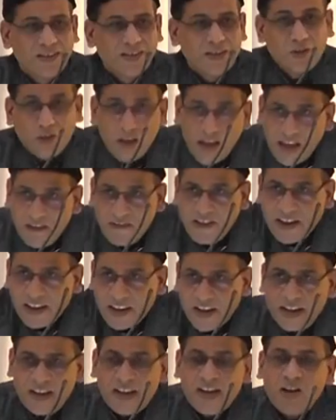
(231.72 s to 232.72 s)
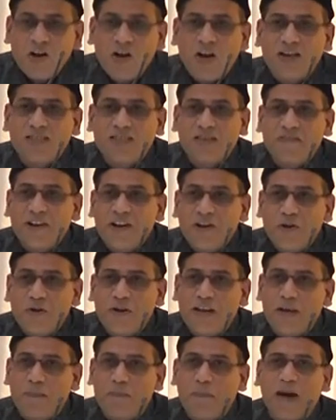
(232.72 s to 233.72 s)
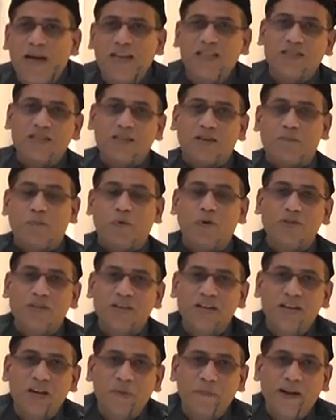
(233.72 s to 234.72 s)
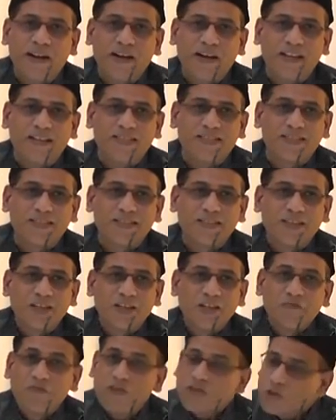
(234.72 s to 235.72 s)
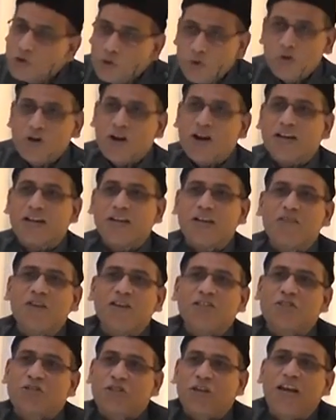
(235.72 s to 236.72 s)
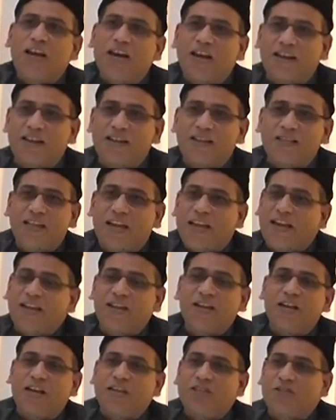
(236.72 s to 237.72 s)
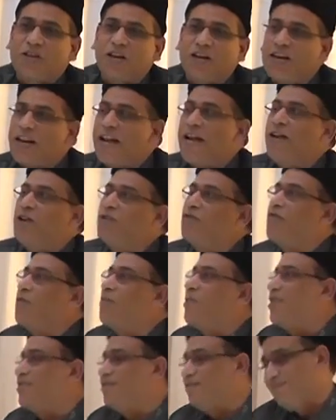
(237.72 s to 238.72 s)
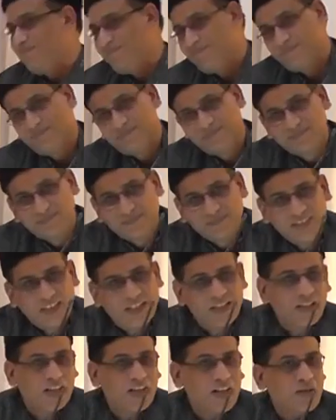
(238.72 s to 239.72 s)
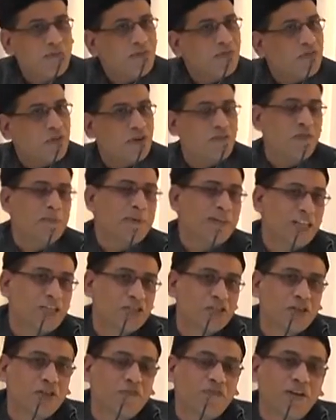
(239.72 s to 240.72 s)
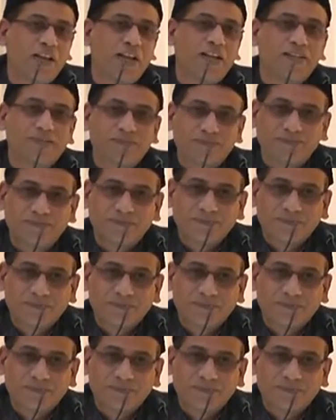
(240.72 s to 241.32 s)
You have agrarian laws even today passed post-independence, which do not give a share in the agricultural land to women in the name of fragmentation of land.